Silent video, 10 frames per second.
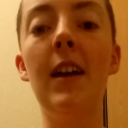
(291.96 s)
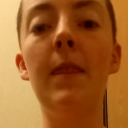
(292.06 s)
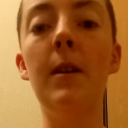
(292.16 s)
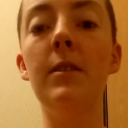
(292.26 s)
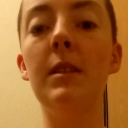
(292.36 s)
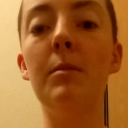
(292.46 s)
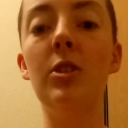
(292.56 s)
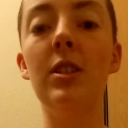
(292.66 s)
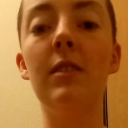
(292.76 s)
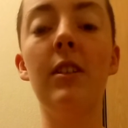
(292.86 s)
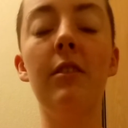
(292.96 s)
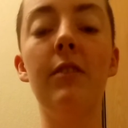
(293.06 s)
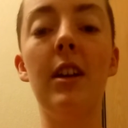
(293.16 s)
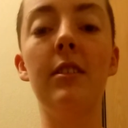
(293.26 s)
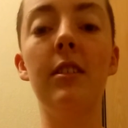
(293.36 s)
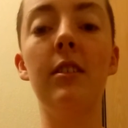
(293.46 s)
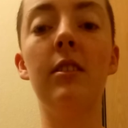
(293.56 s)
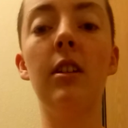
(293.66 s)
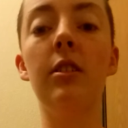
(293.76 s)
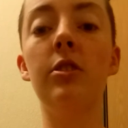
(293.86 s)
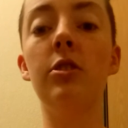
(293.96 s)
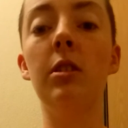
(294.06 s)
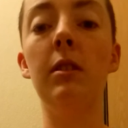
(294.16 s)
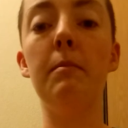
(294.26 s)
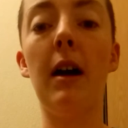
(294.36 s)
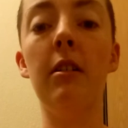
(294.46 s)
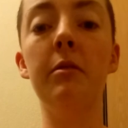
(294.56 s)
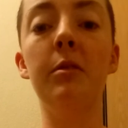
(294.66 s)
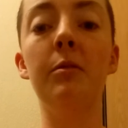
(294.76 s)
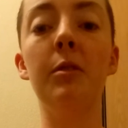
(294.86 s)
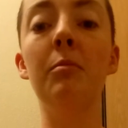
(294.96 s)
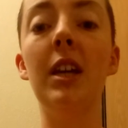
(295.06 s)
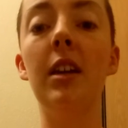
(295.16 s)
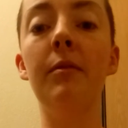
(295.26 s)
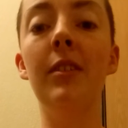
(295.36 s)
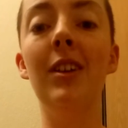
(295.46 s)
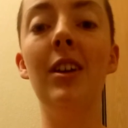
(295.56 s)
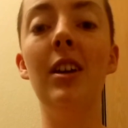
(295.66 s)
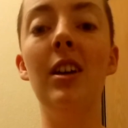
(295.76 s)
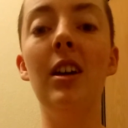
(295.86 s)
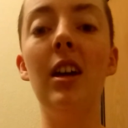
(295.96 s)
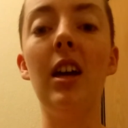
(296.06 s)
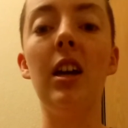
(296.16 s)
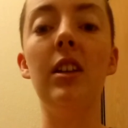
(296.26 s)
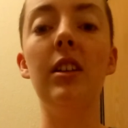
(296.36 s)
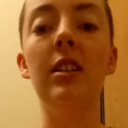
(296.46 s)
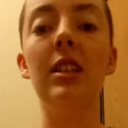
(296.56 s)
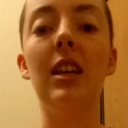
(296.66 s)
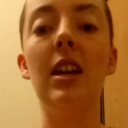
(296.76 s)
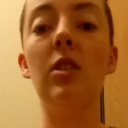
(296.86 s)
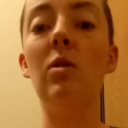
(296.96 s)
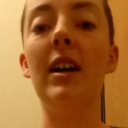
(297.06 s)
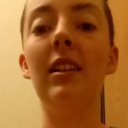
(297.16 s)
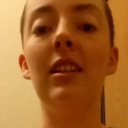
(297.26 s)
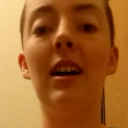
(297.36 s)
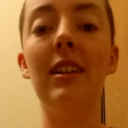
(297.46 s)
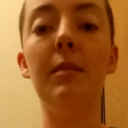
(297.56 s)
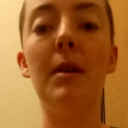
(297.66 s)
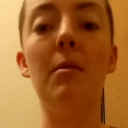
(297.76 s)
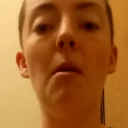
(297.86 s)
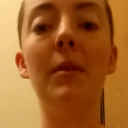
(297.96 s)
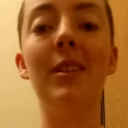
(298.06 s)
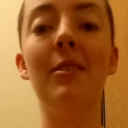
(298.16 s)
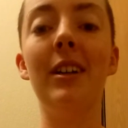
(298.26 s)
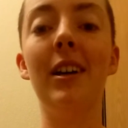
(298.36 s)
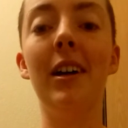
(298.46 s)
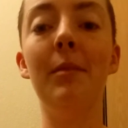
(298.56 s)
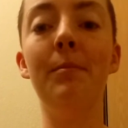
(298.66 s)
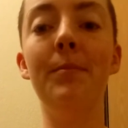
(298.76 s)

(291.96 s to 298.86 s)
And those images of their faces are extremely powerful for me and indicate quite a lot about what was going on.